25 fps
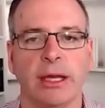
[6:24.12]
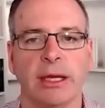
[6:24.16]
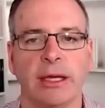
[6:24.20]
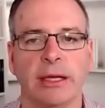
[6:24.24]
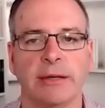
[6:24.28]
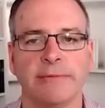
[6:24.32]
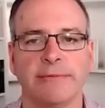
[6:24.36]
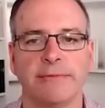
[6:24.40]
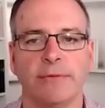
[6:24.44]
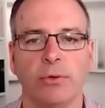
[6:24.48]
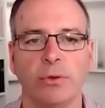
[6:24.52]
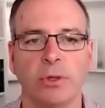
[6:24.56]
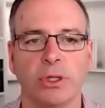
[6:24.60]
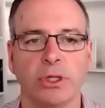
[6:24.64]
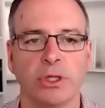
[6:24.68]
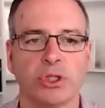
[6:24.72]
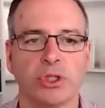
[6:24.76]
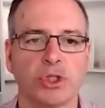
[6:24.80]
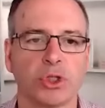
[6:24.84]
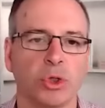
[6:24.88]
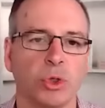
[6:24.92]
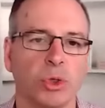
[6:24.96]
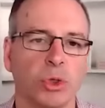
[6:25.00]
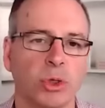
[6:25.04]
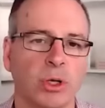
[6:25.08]
falling
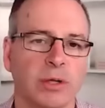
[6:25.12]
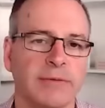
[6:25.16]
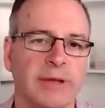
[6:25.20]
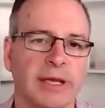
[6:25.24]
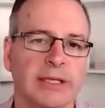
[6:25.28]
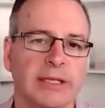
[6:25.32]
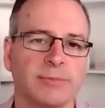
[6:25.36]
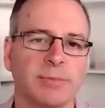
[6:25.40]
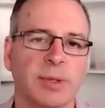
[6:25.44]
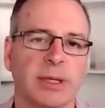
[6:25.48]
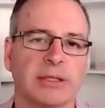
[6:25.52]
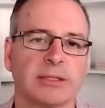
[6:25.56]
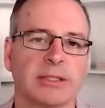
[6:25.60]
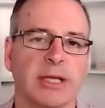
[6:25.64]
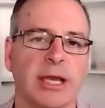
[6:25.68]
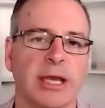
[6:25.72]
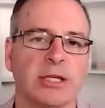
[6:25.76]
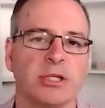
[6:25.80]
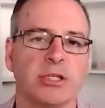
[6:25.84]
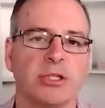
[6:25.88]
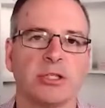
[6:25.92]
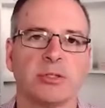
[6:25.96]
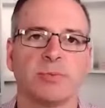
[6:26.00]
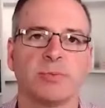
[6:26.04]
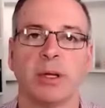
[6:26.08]
short of
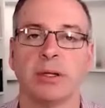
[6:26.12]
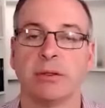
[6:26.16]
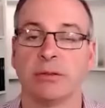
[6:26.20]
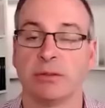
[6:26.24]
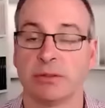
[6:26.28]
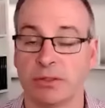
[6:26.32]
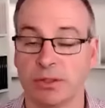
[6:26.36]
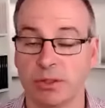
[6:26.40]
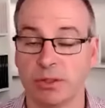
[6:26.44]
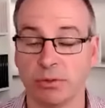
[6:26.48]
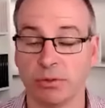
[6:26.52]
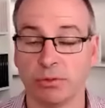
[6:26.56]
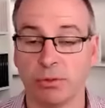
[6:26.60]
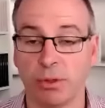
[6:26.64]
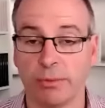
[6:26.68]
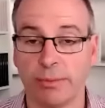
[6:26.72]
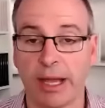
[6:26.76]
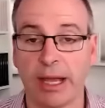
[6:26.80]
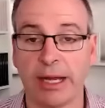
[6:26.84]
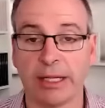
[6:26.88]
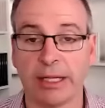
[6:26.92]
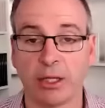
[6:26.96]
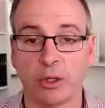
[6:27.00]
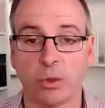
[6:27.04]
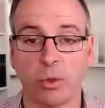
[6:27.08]
expectations, but still
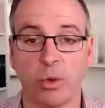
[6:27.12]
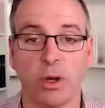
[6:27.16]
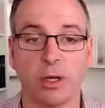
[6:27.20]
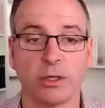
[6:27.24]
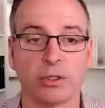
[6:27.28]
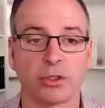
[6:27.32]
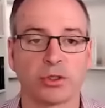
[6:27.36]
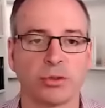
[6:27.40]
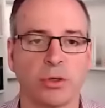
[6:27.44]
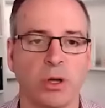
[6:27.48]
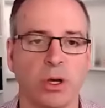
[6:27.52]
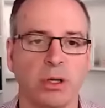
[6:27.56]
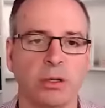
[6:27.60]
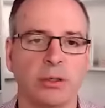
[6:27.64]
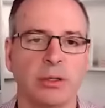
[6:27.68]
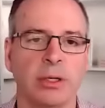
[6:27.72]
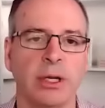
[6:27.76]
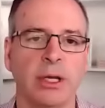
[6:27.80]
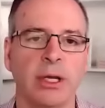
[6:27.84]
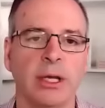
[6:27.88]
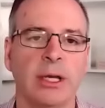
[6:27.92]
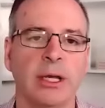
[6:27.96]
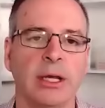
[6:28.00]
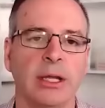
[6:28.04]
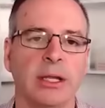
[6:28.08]
remaining quite strong.
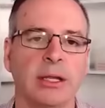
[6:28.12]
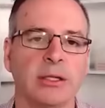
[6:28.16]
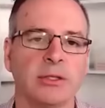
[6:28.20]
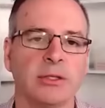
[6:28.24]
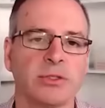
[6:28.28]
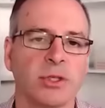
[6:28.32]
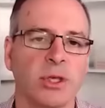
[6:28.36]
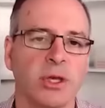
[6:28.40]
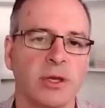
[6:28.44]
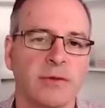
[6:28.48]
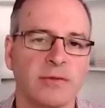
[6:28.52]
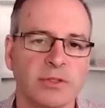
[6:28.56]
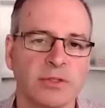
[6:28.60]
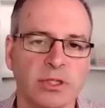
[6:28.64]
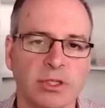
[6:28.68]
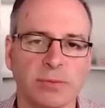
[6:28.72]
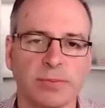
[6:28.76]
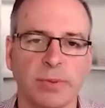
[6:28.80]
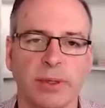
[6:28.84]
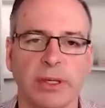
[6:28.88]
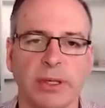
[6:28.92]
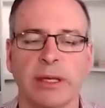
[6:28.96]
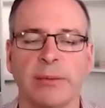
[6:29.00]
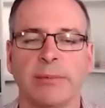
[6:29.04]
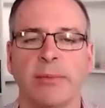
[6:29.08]
The services
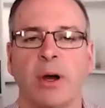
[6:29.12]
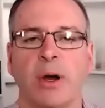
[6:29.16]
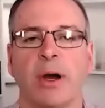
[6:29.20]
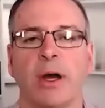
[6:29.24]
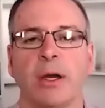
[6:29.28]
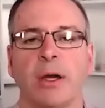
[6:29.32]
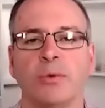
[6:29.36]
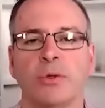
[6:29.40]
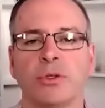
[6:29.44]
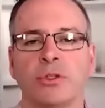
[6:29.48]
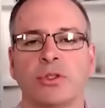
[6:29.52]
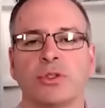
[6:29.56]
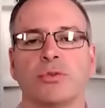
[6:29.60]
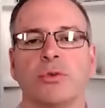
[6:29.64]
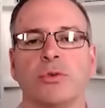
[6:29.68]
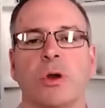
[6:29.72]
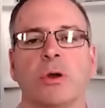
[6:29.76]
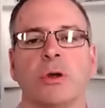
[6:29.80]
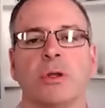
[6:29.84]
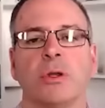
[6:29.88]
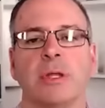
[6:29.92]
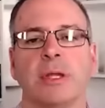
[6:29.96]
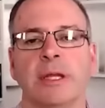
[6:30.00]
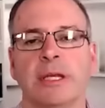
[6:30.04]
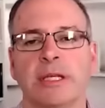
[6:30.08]
PMI was
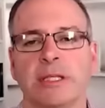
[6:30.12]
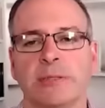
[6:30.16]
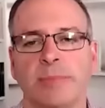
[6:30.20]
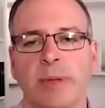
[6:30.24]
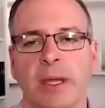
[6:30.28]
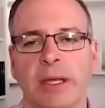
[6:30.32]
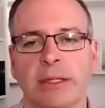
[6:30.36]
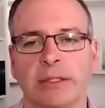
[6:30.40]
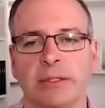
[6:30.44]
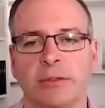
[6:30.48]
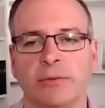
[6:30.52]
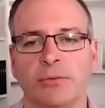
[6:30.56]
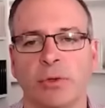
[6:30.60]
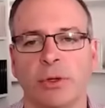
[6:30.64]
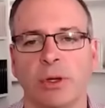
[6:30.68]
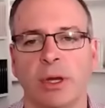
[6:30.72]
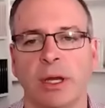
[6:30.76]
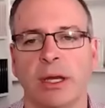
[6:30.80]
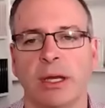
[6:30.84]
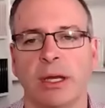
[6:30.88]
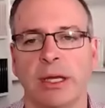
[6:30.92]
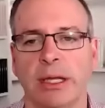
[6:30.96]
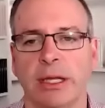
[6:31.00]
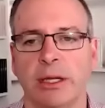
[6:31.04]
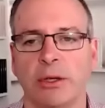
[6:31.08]
stronger than expected,
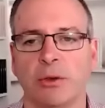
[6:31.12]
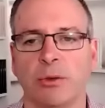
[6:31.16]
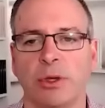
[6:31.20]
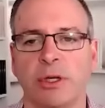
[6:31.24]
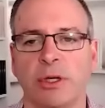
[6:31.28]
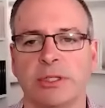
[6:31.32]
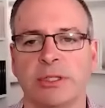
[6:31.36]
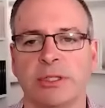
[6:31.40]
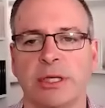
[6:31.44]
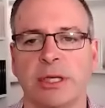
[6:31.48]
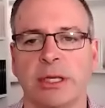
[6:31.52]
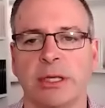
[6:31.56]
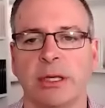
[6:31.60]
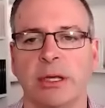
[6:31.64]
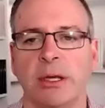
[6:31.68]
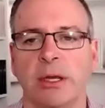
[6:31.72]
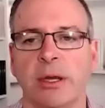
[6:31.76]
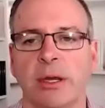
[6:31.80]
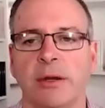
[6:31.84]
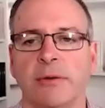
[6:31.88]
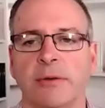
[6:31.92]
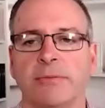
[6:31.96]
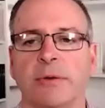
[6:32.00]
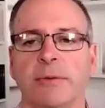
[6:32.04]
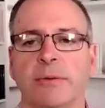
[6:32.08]
increasing
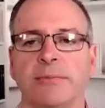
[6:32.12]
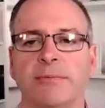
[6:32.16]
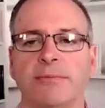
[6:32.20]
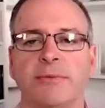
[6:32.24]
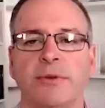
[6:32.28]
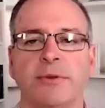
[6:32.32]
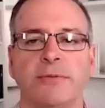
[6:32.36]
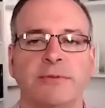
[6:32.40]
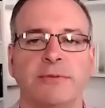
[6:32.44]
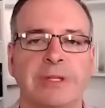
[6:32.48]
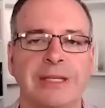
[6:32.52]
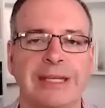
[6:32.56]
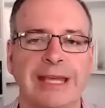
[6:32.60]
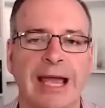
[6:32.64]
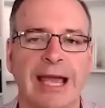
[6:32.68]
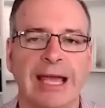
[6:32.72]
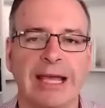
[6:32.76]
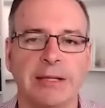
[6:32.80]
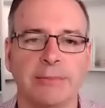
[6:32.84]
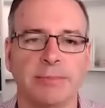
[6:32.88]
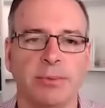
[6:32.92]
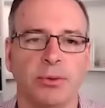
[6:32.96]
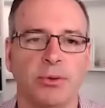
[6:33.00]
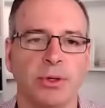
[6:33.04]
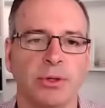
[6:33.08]
from
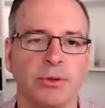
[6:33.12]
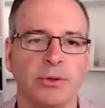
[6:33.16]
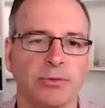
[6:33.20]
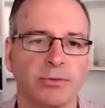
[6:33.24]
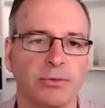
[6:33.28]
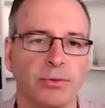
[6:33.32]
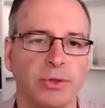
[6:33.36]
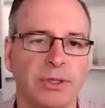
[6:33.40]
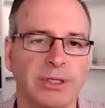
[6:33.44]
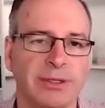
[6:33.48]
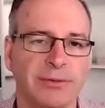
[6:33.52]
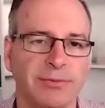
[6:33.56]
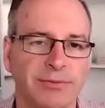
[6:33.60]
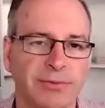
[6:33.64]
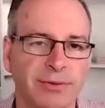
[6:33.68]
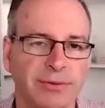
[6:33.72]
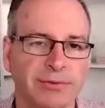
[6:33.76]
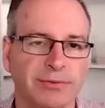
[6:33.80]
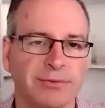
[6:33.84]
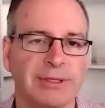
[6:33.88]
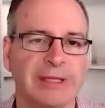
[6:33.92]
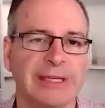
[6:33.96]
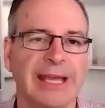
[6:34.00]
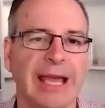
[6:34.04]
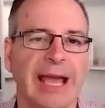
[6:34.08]
58.3 to
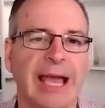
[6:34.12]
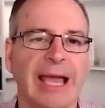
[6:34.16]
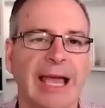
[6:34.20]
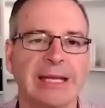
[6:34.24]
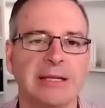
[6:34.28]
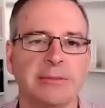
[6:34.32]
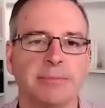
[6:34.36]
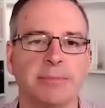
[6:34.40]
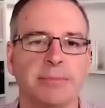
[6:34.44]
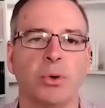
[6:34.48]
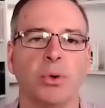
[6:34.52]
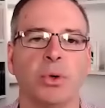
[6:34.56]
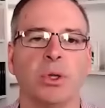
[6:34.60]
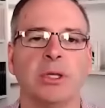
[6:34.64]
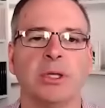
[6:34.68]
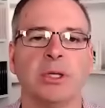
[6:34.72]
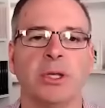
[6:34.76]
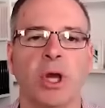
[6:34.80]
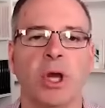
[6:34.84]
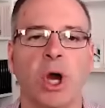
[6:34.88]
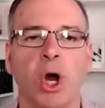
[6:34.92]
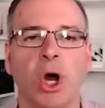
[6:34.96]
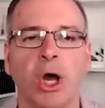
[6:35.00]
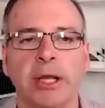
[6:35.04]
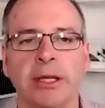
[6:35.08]

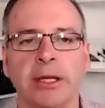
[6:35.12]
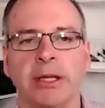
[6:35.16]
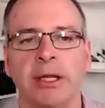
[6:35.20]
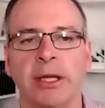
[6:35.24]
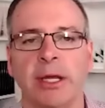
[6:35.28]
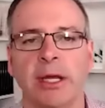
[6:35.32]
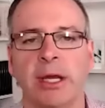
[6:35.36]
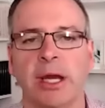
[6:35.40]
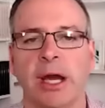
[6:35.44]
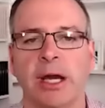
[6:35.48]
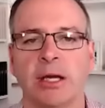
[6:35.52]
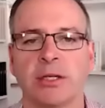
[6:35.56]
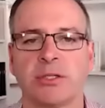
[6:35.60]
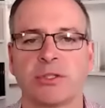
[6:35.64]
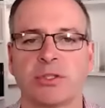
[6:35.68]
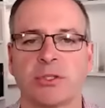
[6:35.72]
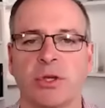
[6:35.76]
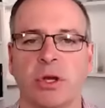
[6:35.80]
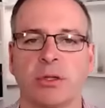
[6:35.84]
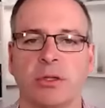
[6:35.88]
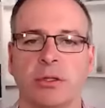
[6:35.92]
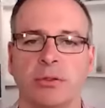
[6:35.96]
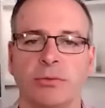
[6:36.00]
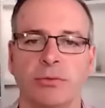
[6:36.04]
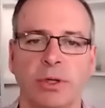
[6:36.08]
58.9, a
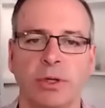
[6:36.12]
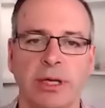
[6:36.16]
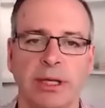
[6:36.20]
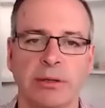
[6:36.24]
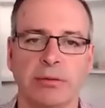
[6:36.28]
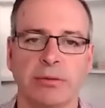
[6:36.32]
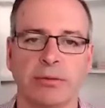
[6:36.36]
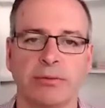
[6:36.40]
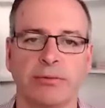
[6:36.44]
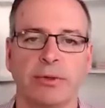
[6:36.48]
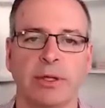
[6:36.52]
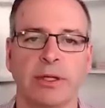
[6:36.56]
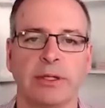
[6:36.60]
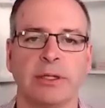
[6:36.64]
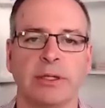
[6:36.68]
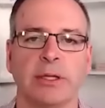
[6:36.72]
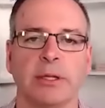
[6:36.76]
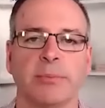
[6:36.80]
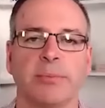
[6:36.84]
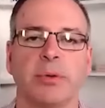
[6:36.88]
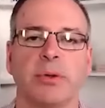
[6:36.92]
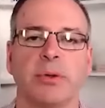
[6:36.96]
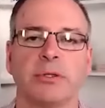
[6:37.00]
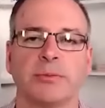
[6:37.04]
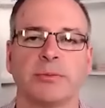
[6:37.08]
solid reading reflecting the
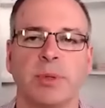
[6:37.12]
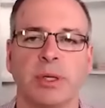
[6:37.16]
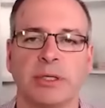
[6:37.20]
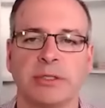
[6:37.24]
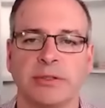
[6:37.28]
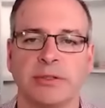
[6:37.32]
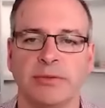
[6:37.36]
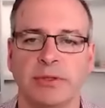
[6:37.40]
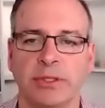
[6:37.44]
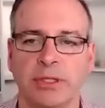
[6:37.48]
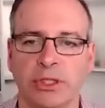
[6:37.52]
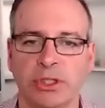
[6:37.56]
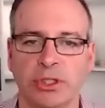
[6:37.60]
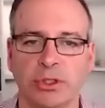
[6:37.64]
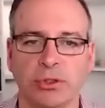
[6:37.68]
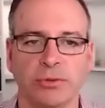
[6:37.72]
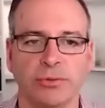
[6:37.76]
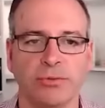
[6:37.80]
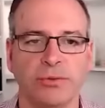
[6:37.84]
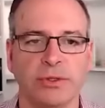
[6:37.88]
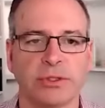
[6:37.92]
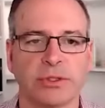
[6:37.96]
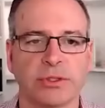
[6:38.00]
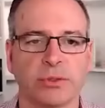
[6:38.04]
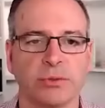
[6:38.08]
prospects of additional
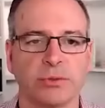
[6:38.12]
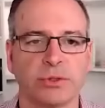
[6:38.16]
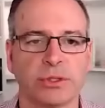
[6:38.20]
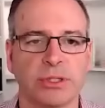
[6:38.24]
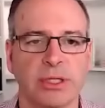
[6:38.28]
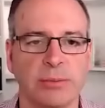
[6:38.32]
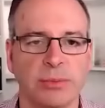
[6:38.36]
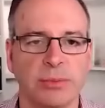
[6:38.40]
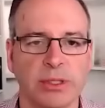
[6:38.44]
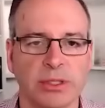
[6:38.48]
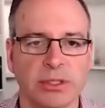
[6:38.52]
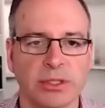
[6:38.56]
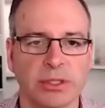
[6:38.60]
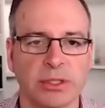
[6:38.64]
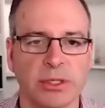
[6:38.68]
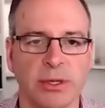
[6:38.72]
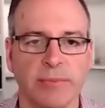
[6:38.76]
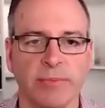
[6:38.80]
fiscal stimulus